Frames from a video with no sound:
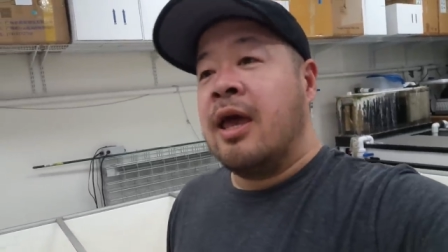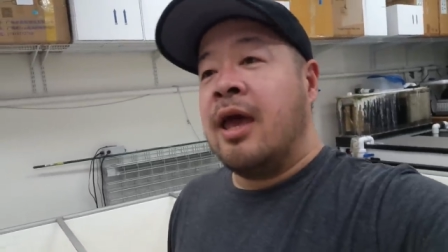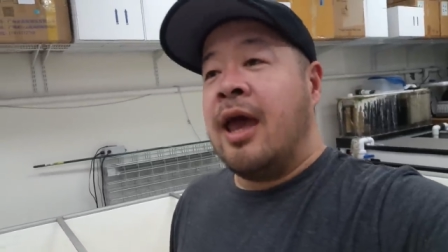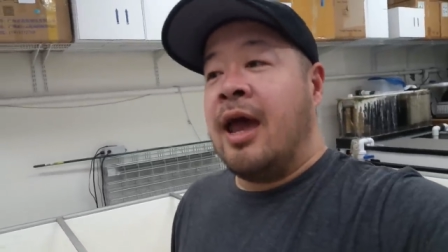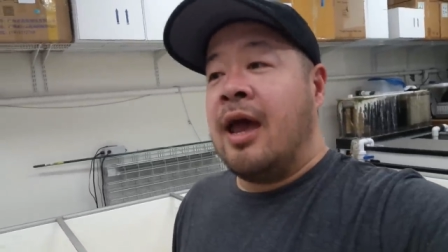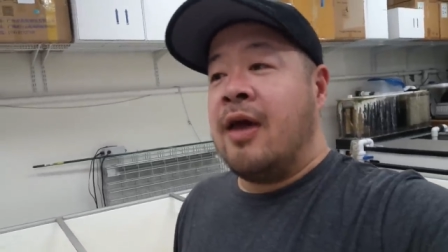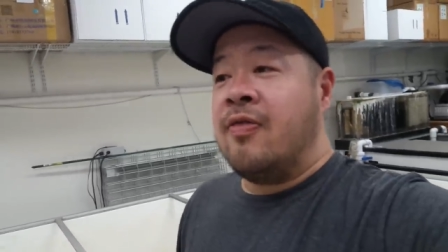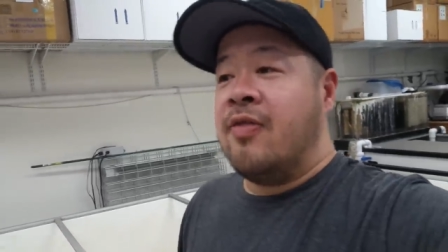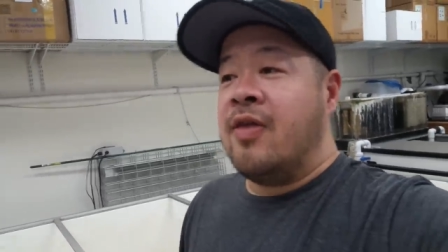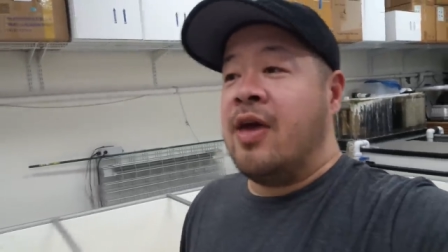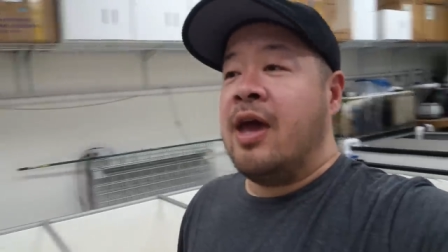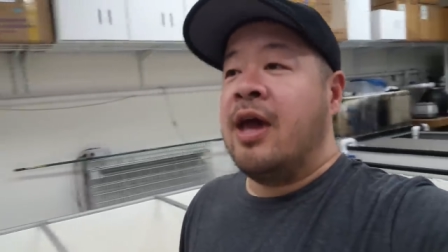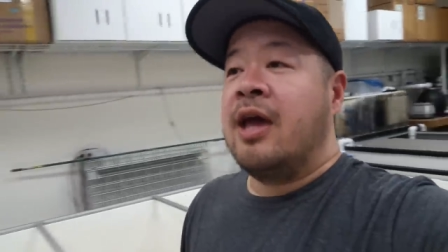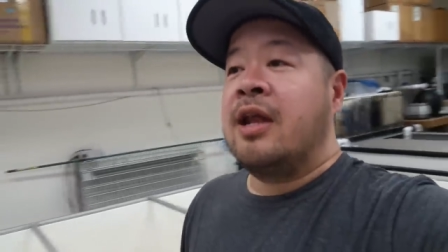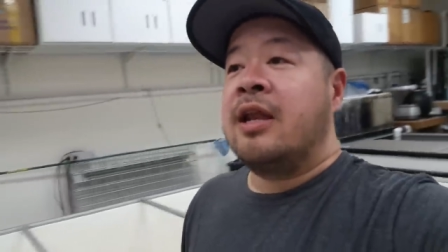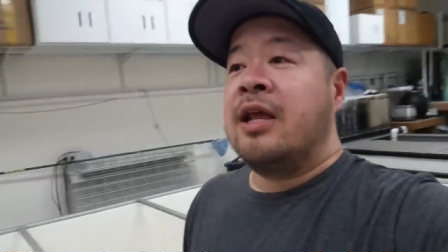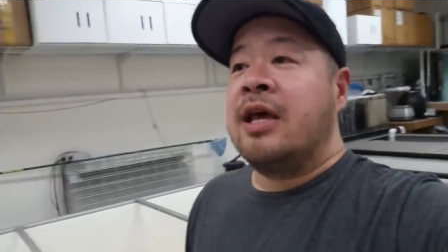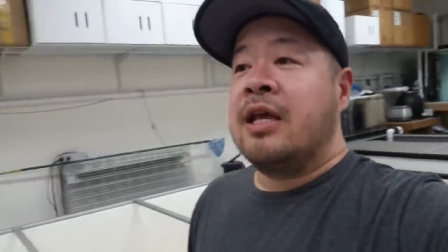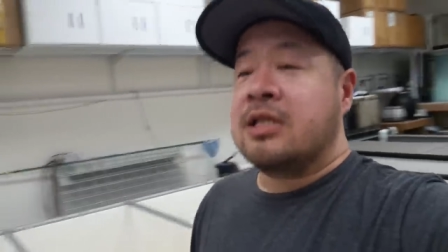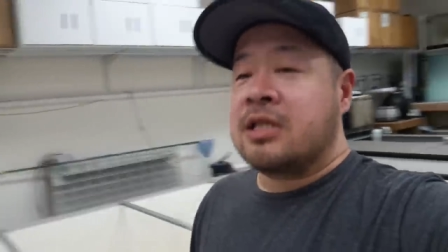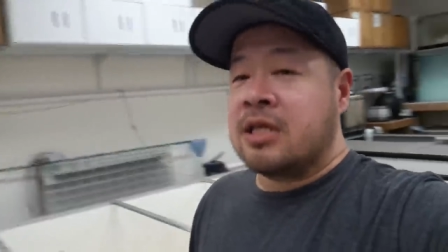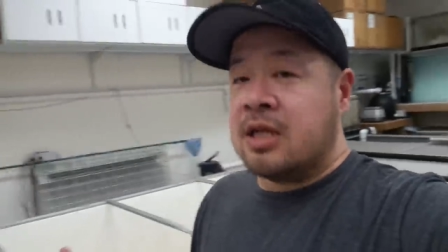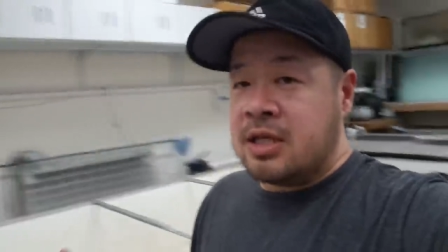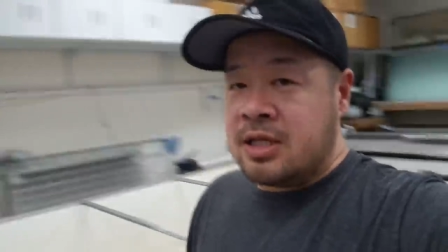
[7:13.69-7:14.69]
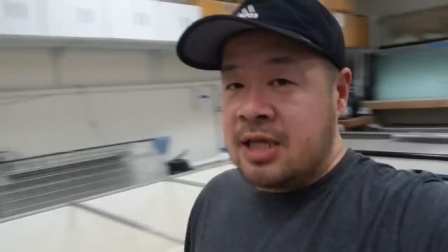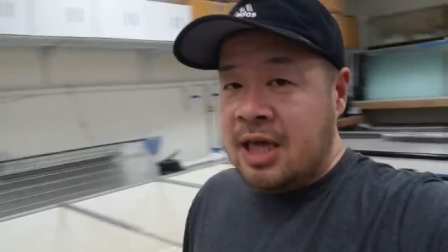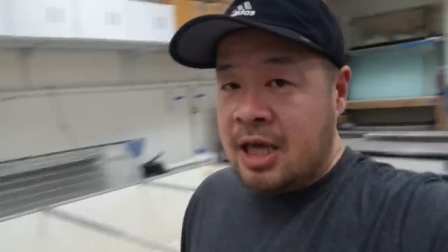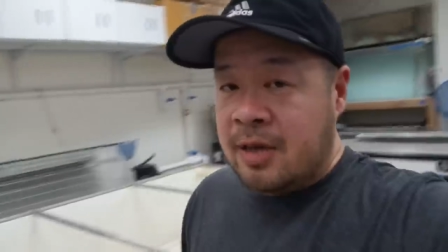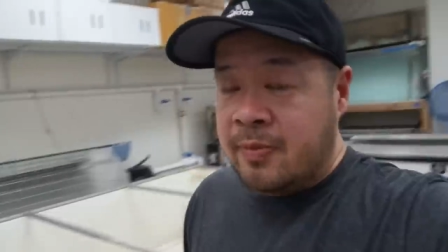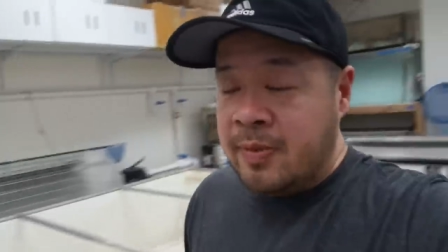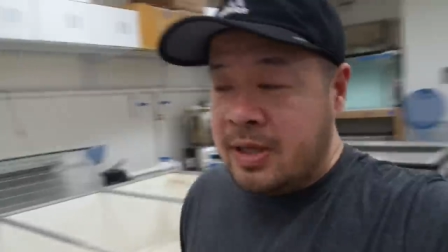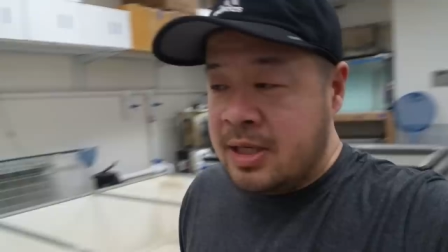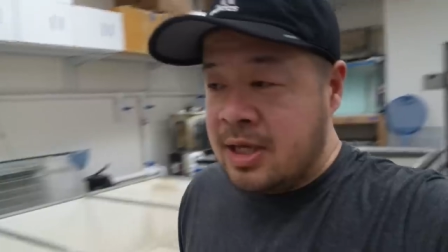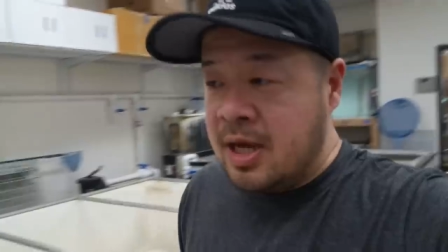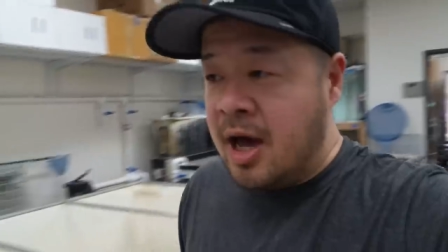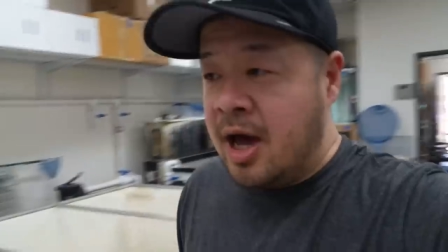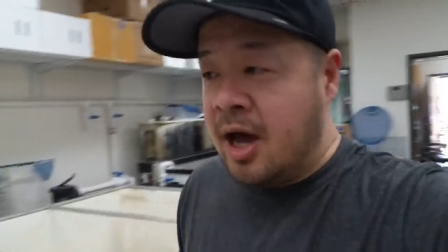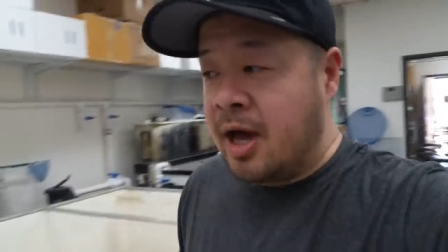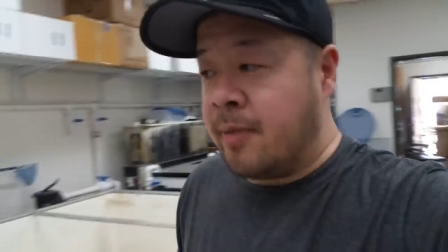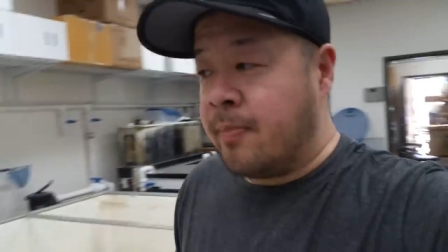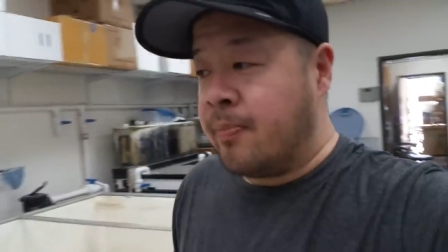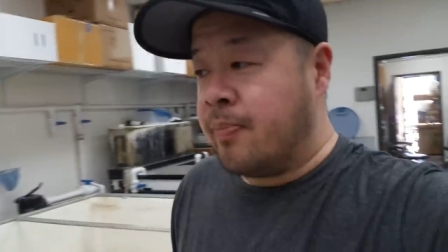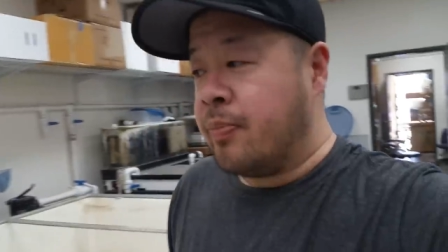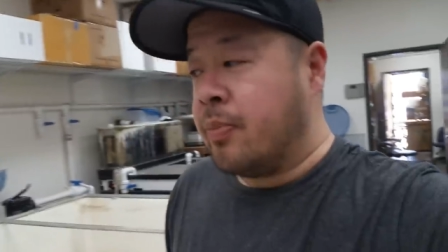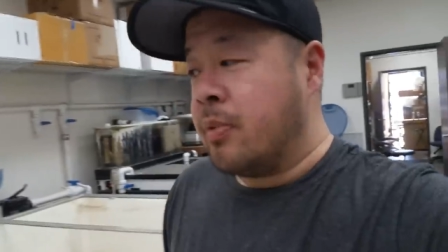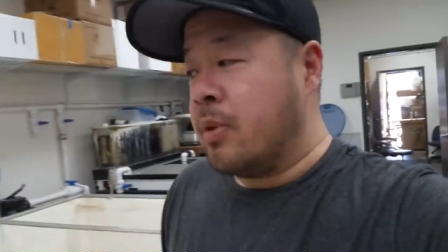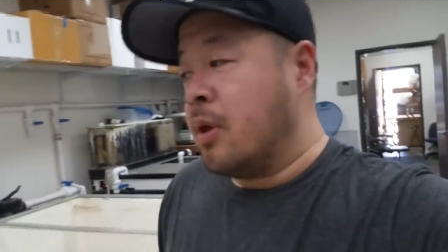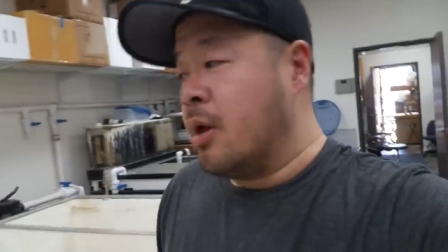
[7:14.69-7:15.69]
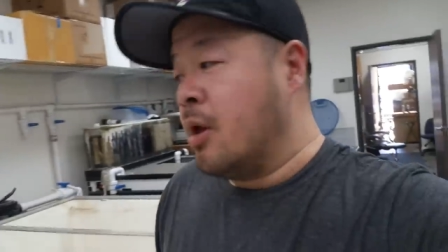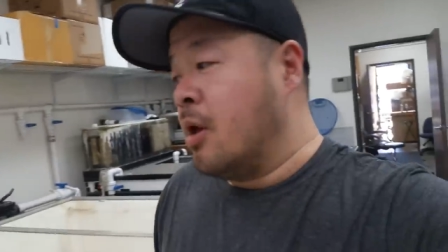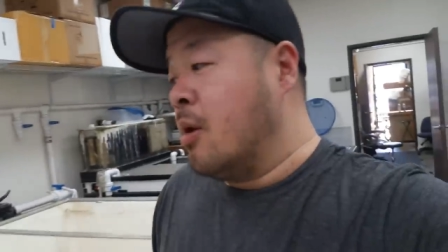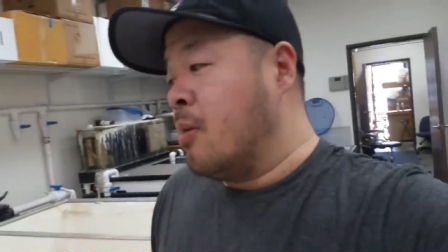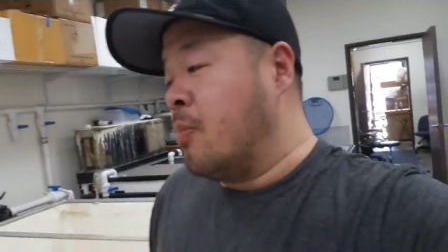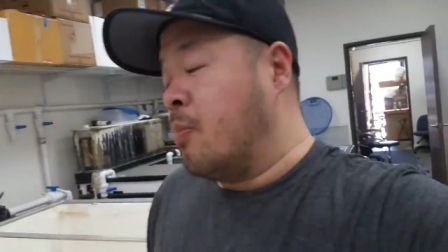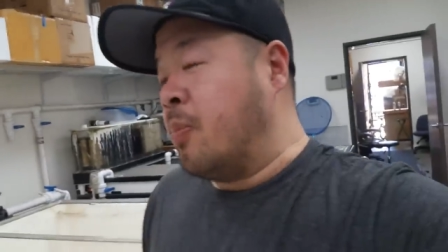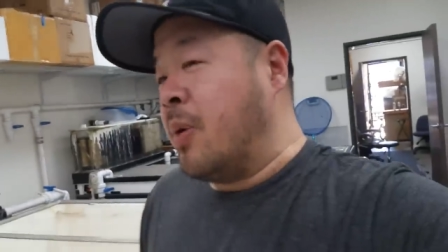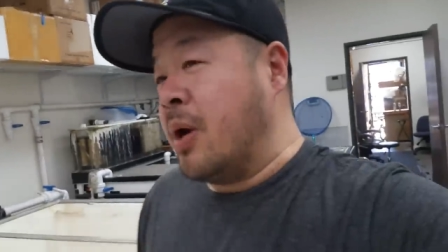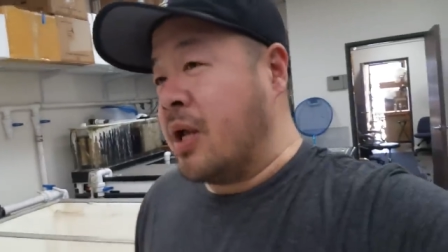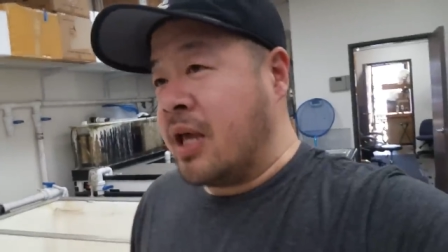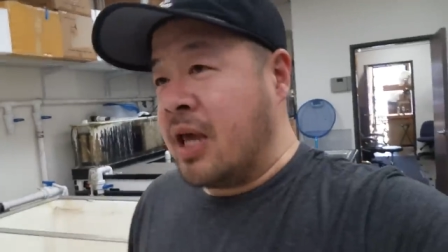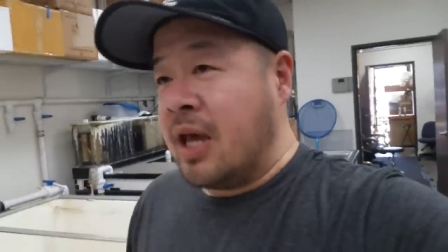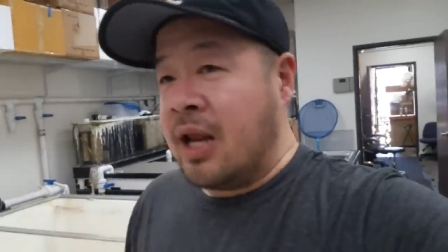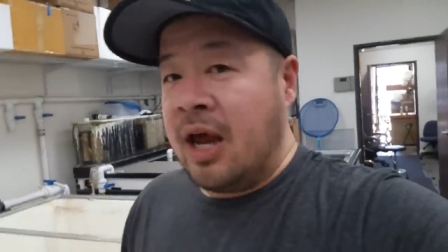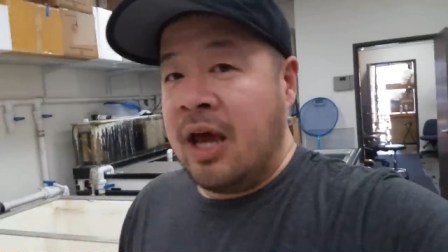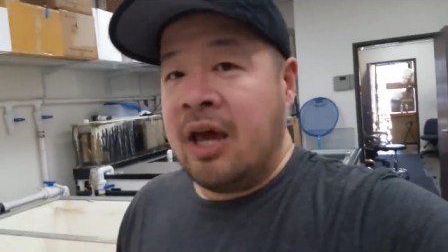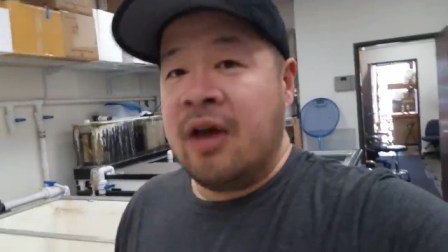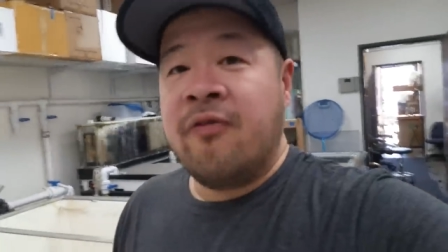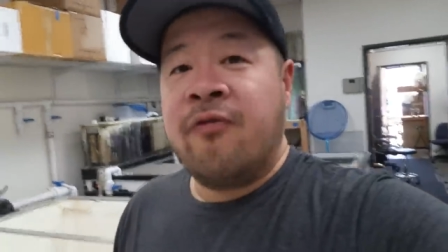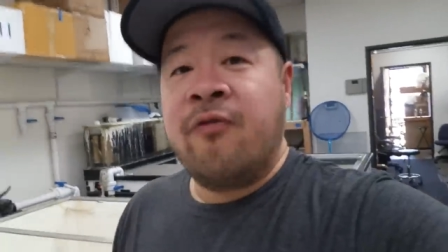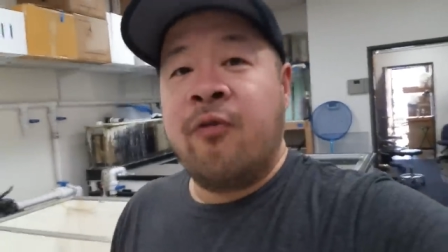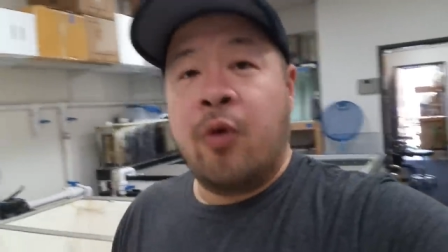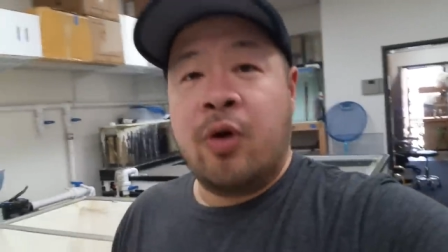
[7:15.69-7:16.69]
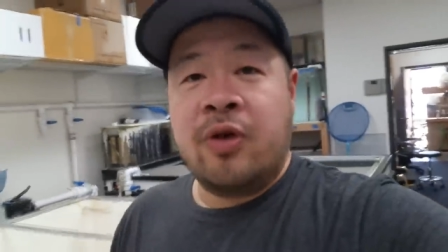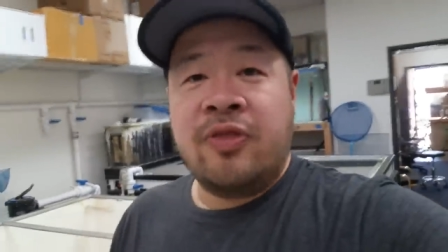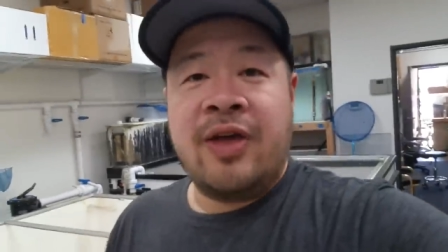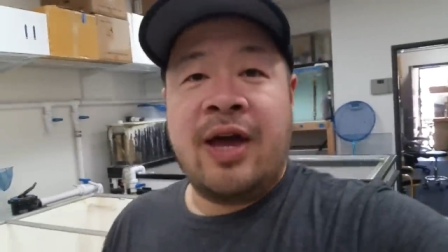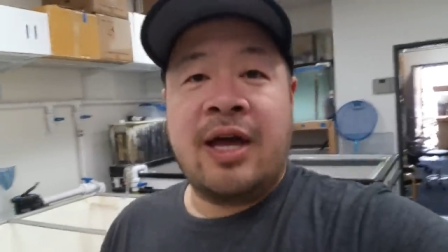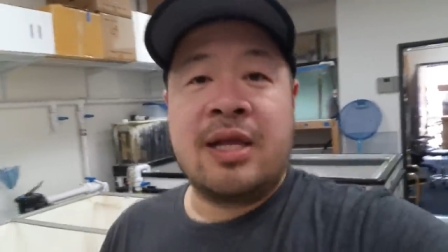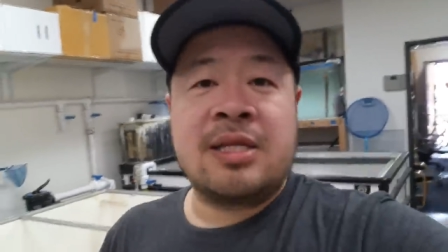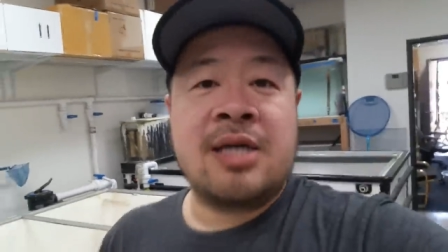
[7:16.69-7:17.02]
And then it's gonna take me time. But can I afford that